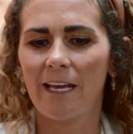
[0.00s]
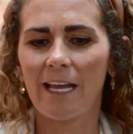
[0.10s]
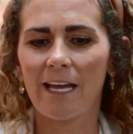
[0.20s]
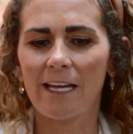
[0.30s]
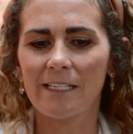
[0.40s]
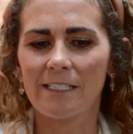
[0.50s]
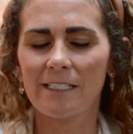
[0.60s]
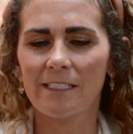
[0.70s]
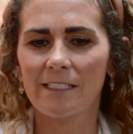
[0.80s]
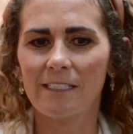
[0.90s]
And
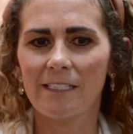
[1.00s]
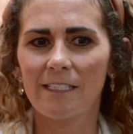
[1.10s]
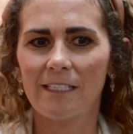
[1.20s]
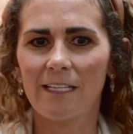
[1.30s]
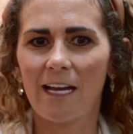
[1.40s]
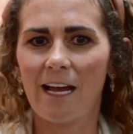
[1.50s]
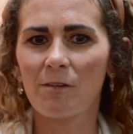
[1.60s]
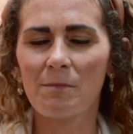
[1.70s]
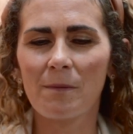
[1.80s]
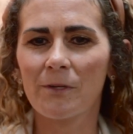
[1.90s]
I
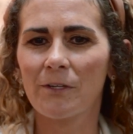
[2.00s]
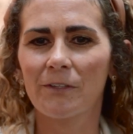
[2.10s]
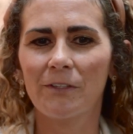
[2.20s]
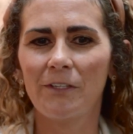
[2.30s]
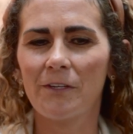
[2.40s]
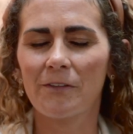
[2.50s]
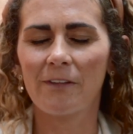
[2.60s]
remember, you know, the